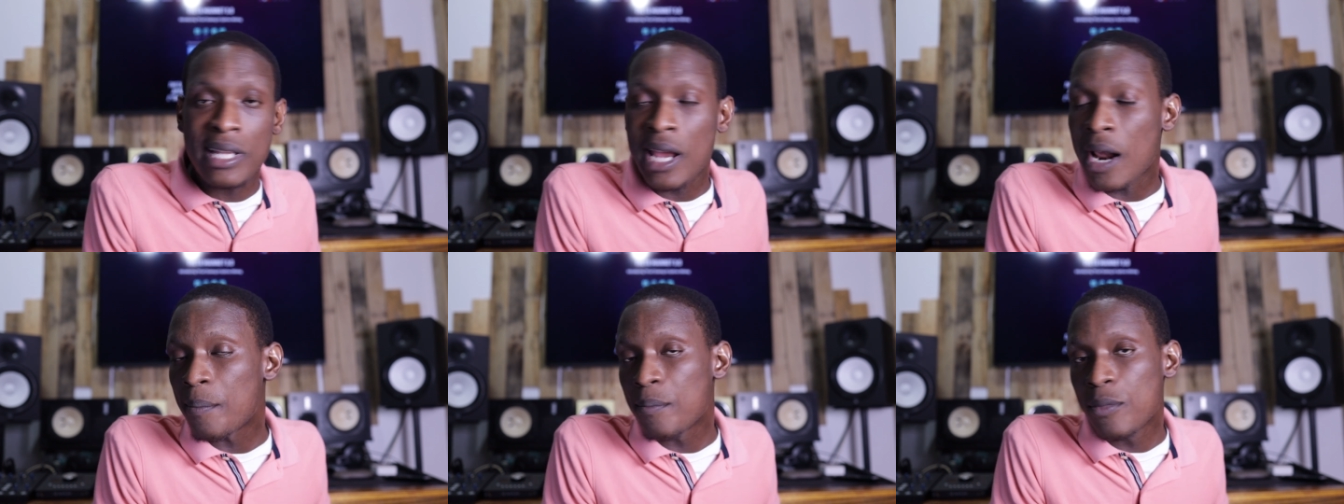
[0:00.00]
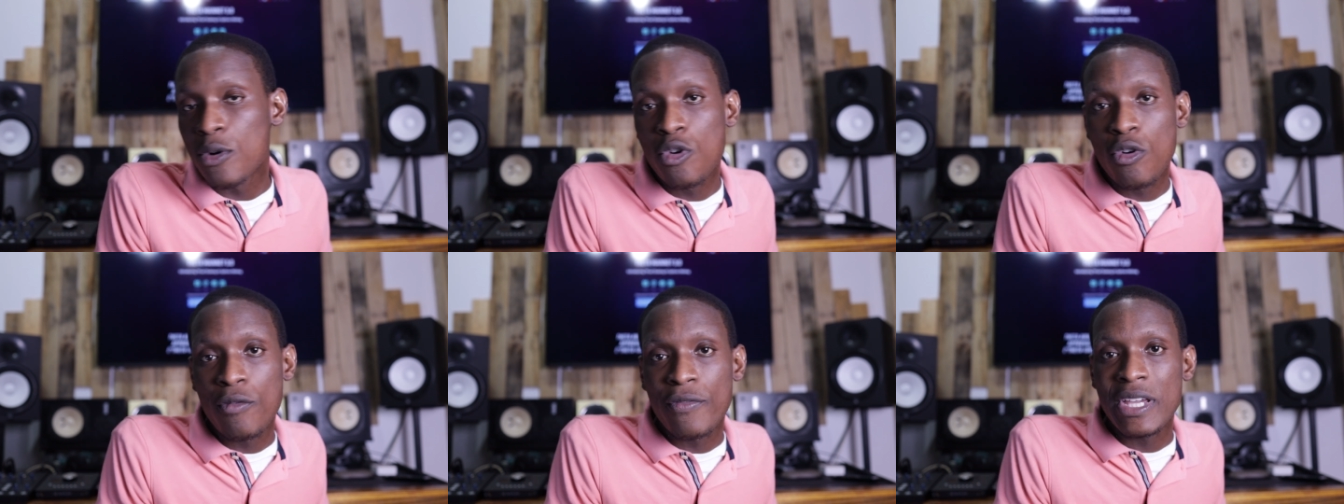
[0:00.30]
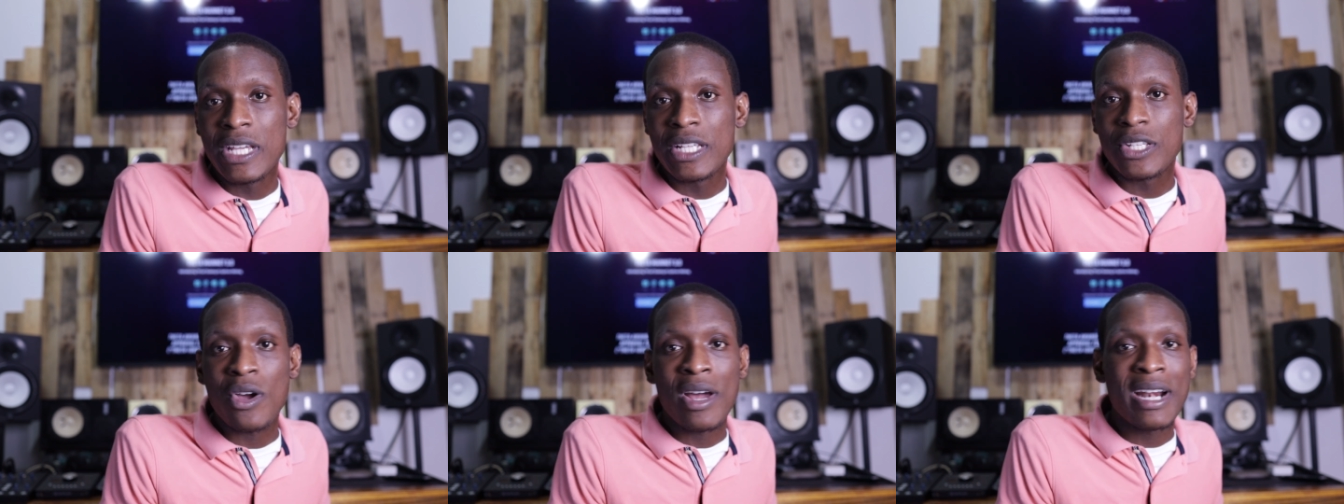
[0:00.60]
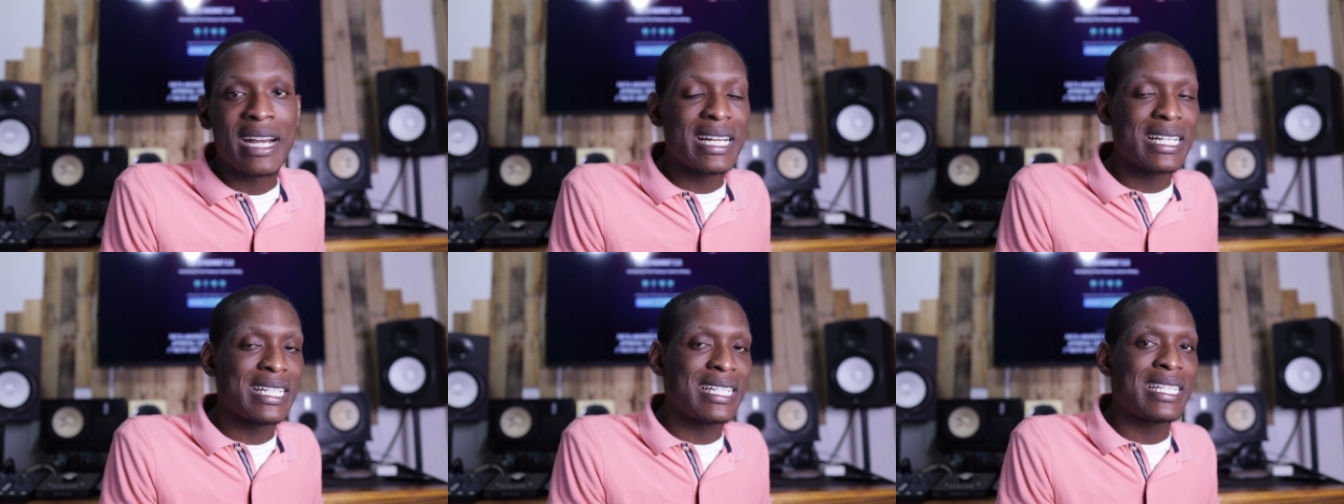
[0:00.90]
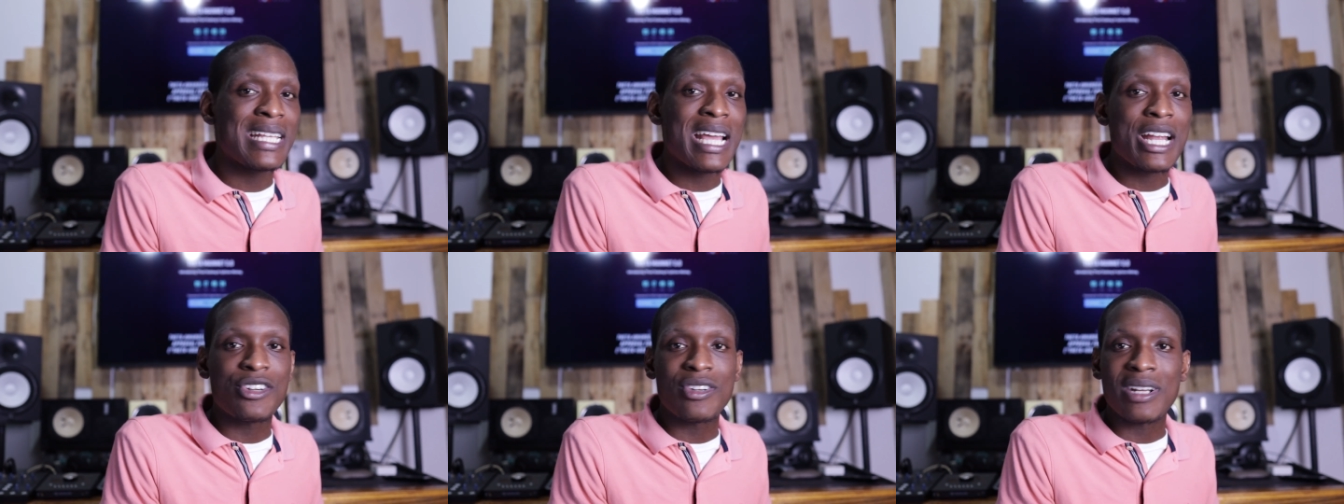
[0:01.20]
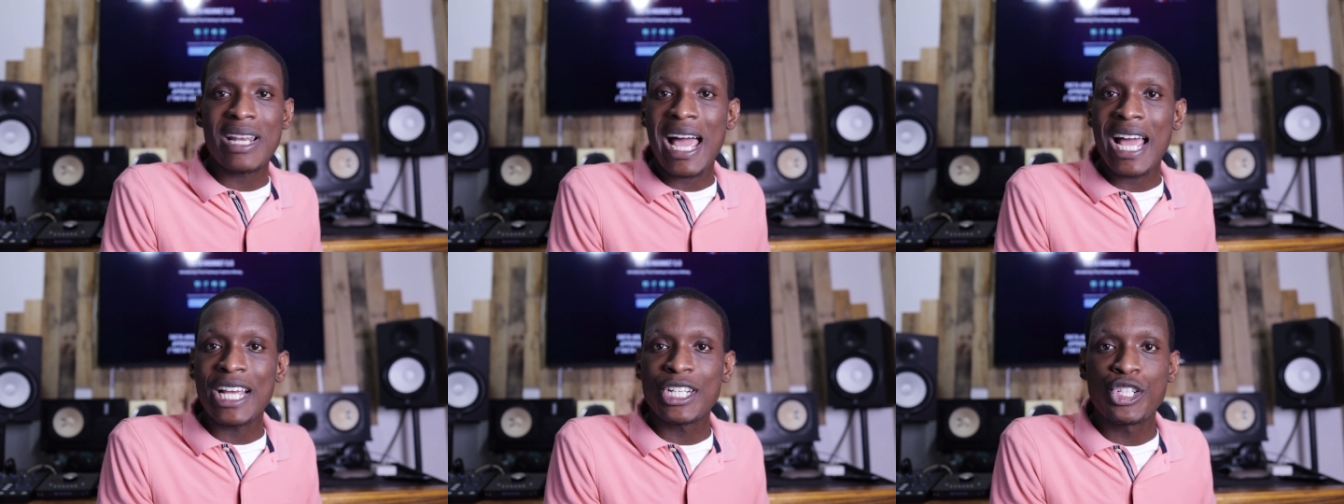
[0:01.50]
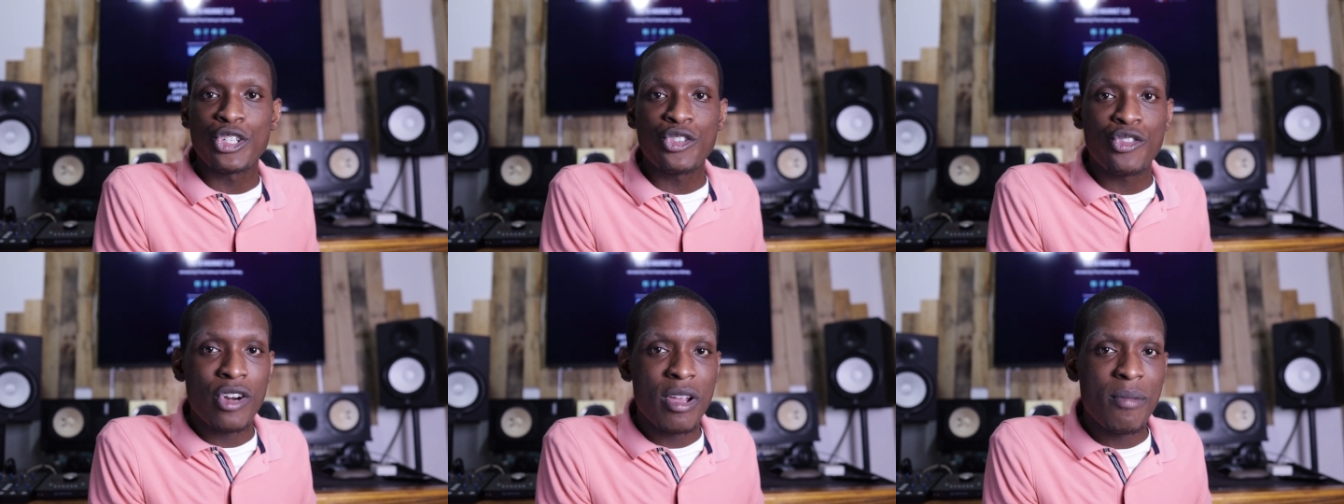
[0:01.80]
their movies on a decentralized
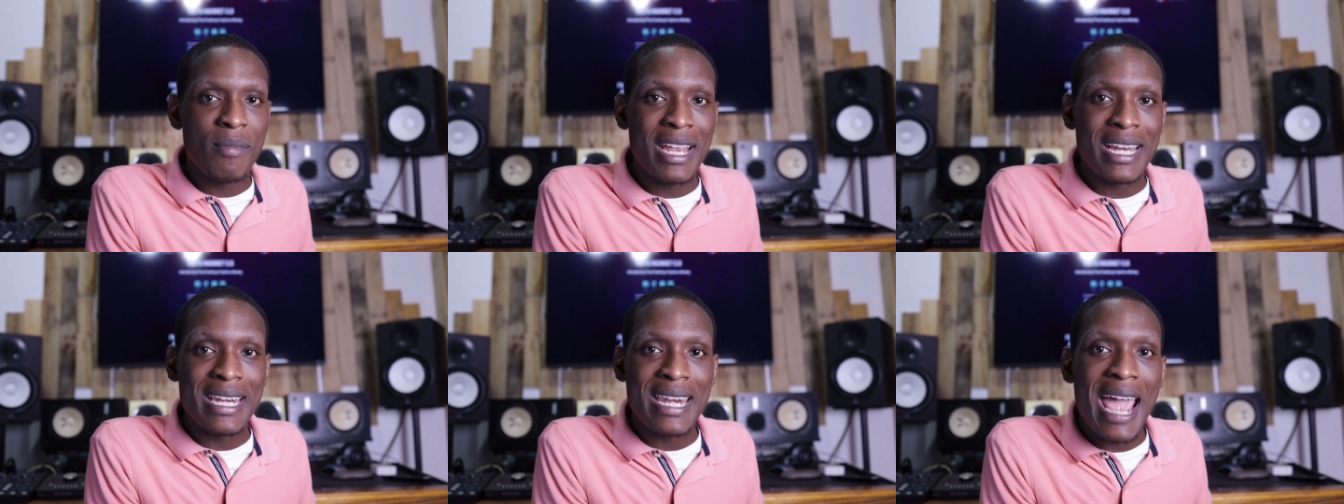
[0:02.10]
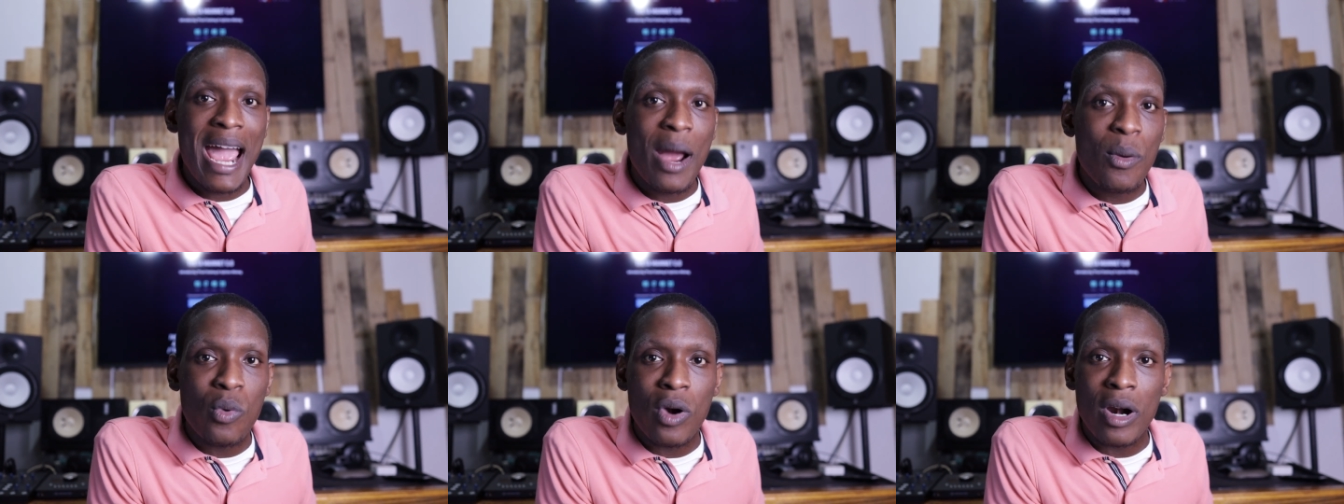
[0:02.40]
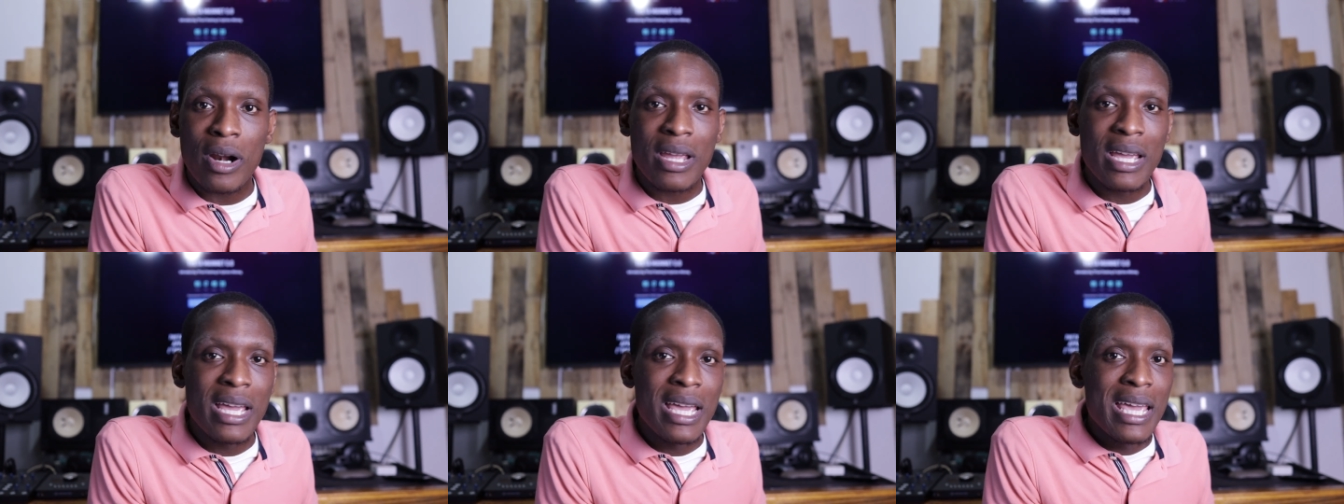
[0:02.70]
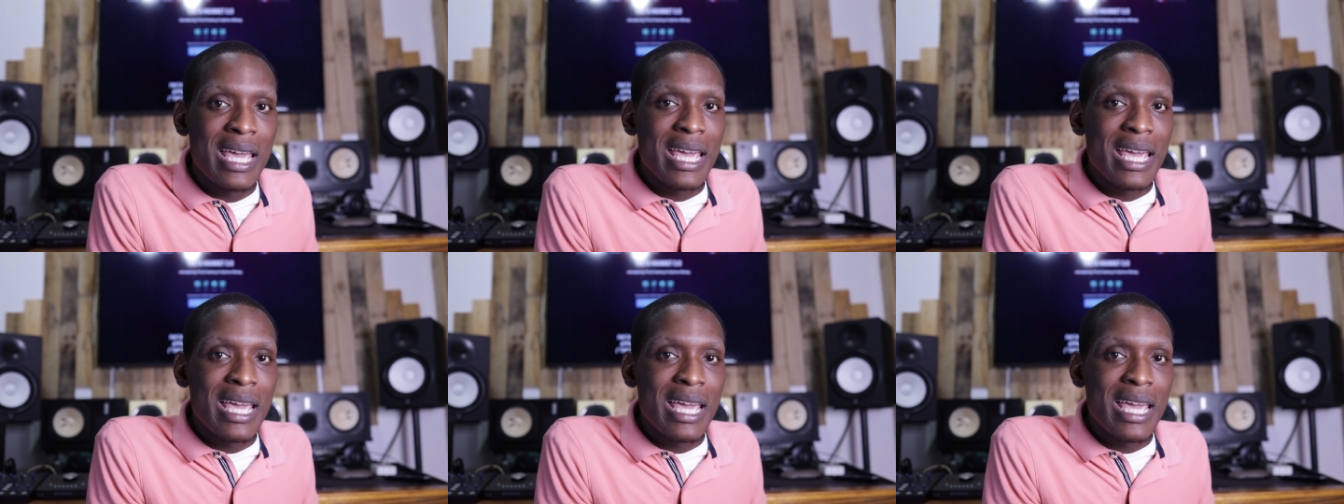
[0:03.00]
streaming network,